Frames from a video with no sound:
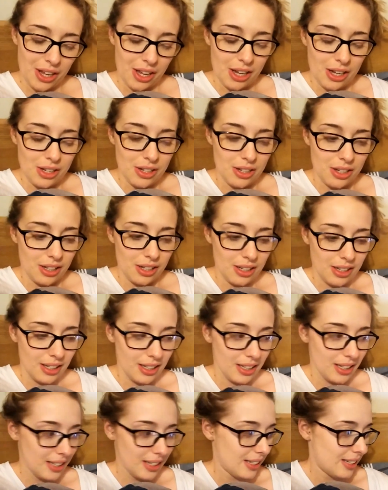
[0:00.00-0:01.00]
I can't
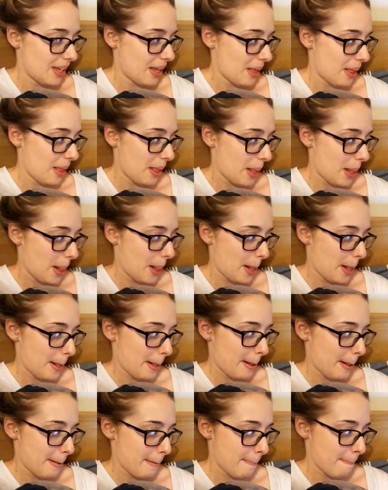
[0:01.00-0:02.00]
help what happens if...
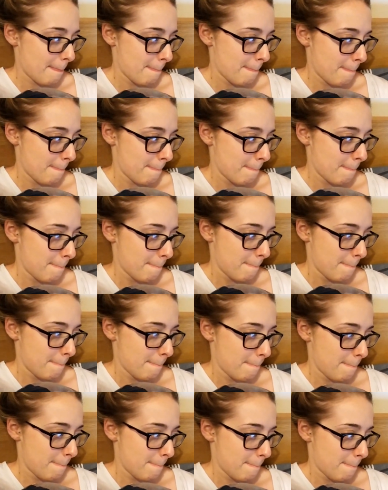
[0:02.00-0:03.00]
Oh, it's
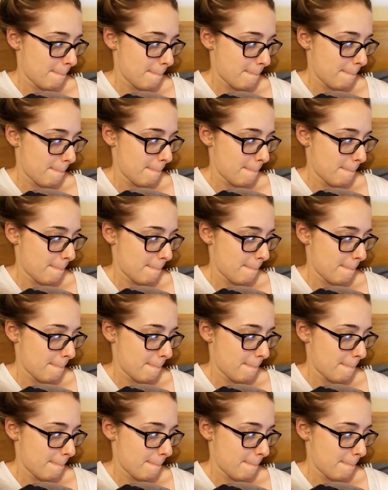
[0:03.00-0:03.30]
turned off.